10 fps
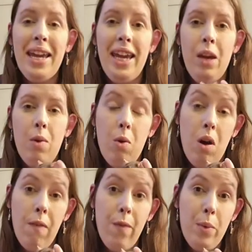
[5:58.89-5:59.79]
hero
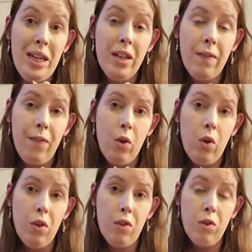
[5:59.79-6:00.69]
of the week
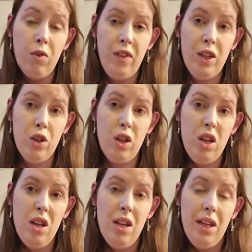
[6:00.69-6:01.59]
for Swordfish
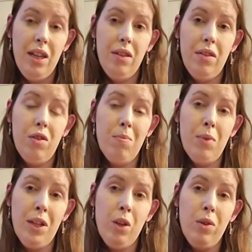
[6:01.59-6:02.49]
is
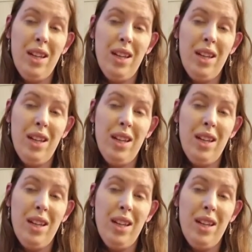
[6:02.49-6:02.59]
somebody who is